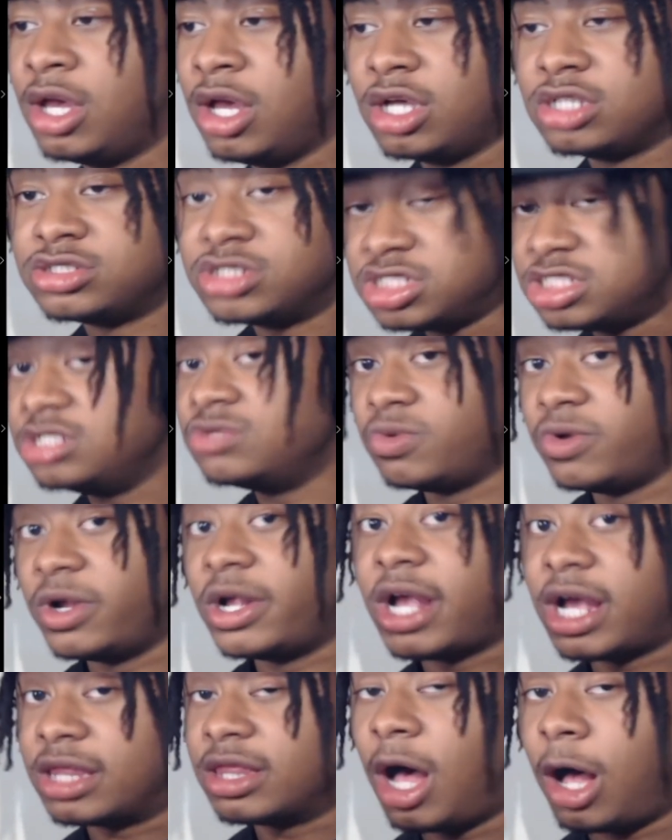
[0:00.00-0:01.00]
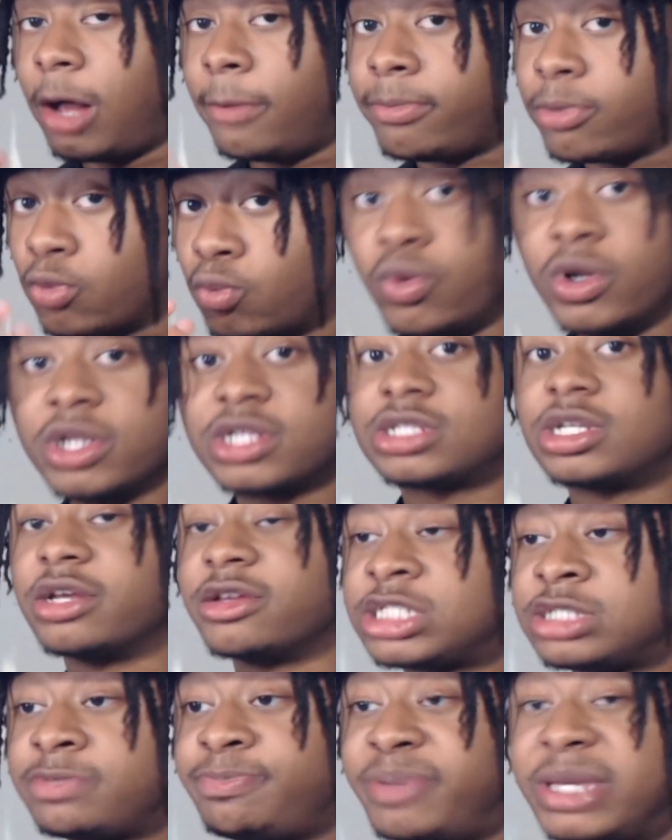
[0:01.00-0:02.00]
She ran up with the
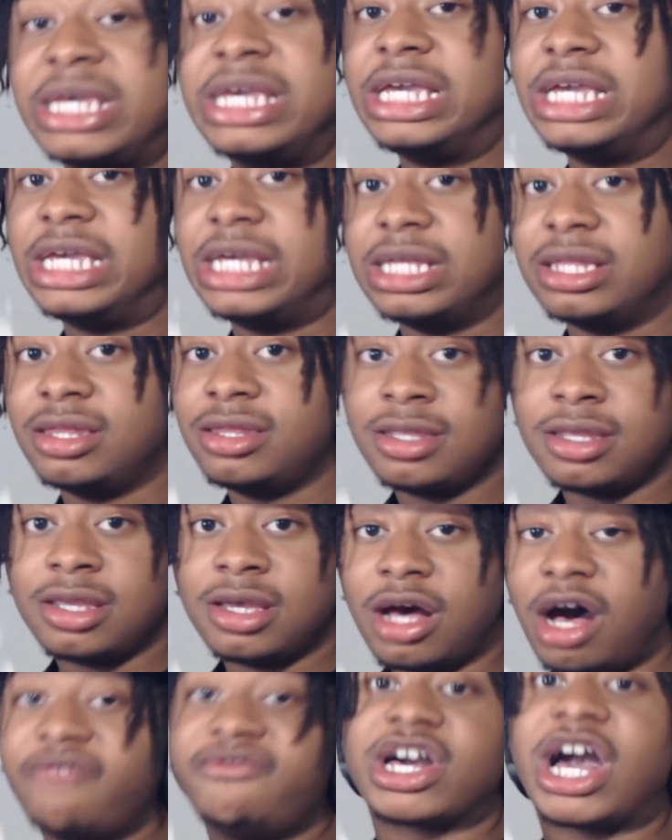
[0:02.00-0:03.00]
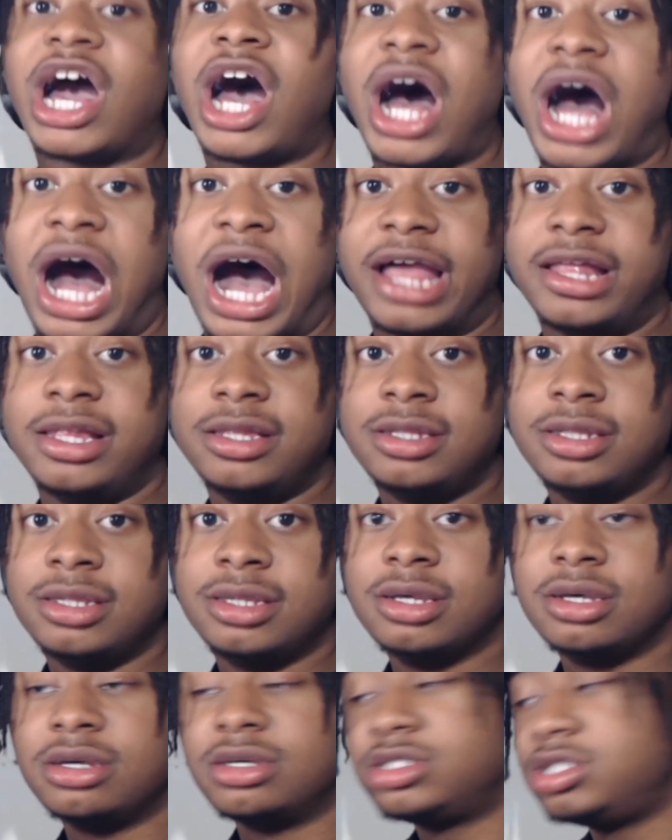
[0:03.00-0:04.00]
speed of a god.
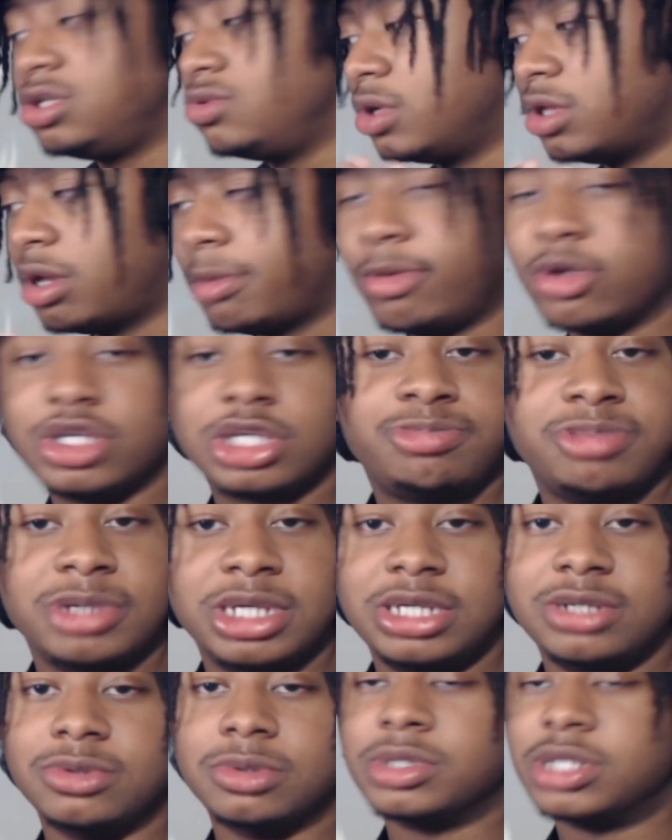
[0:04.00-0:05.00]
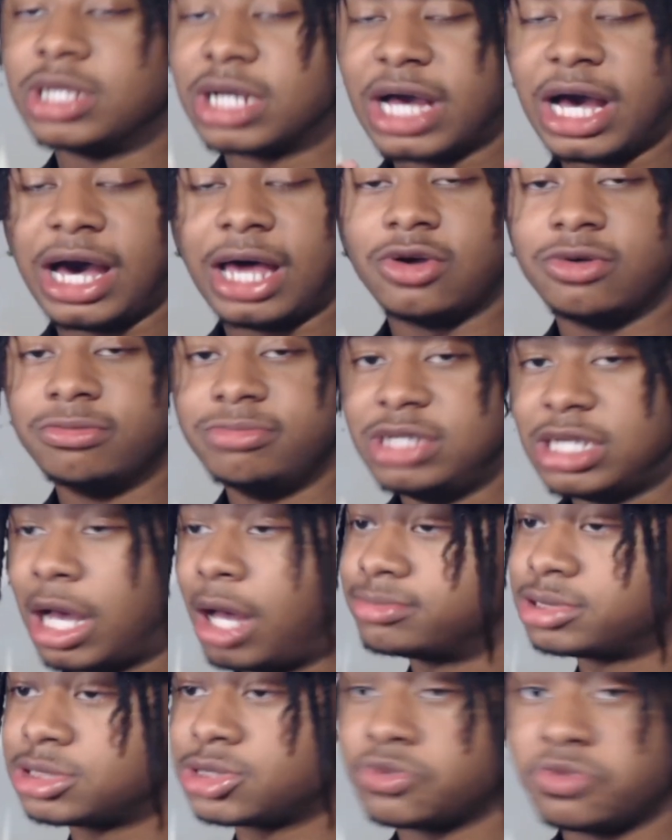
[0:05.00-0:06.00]
She run up on the speed with a god on me.
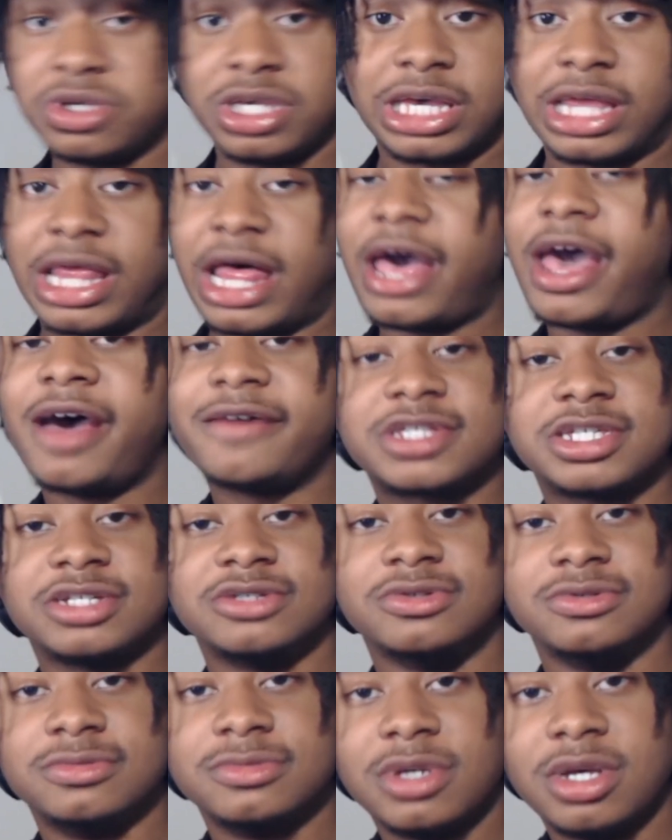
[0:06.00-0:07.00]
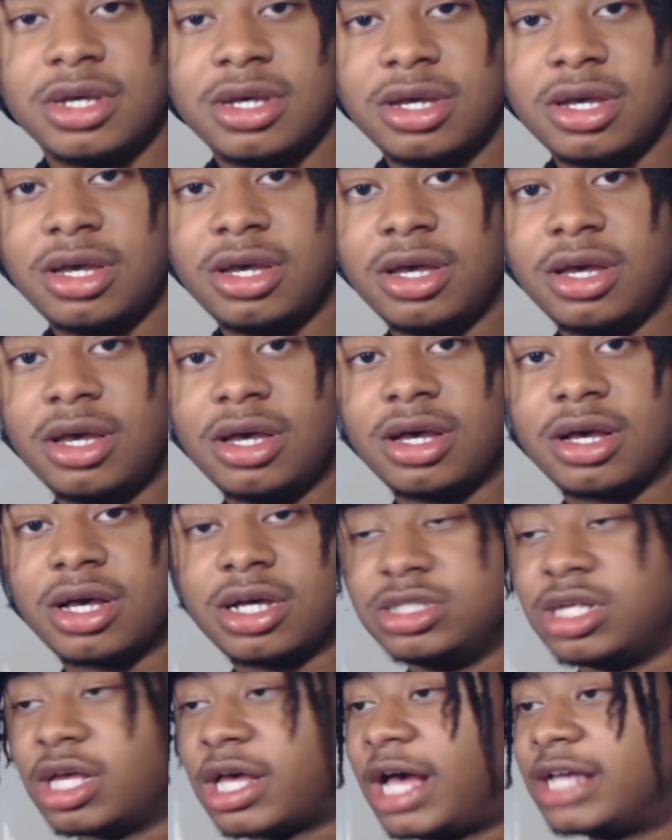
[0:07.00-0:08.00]
I'm swinging. I have to.
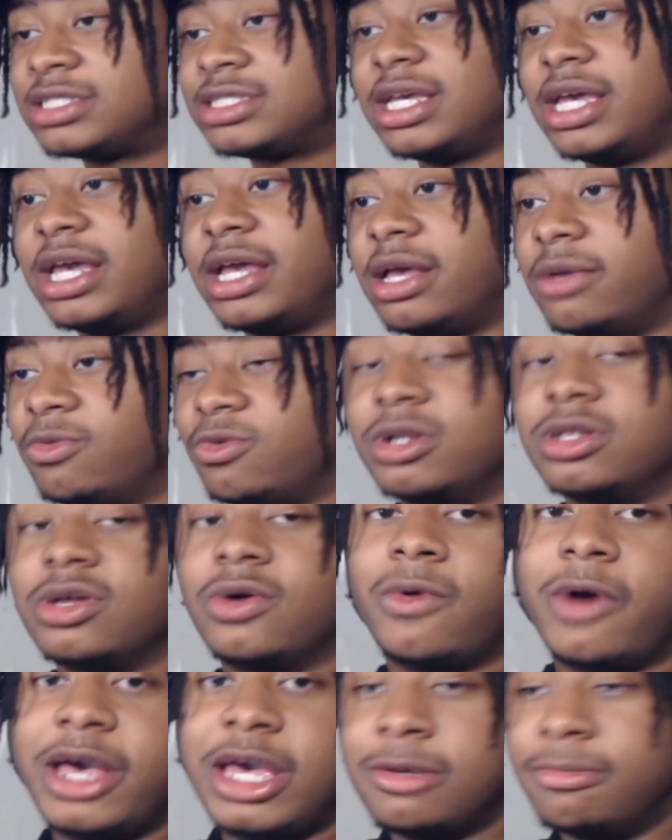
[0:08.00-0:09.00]
Cause look, I said run away,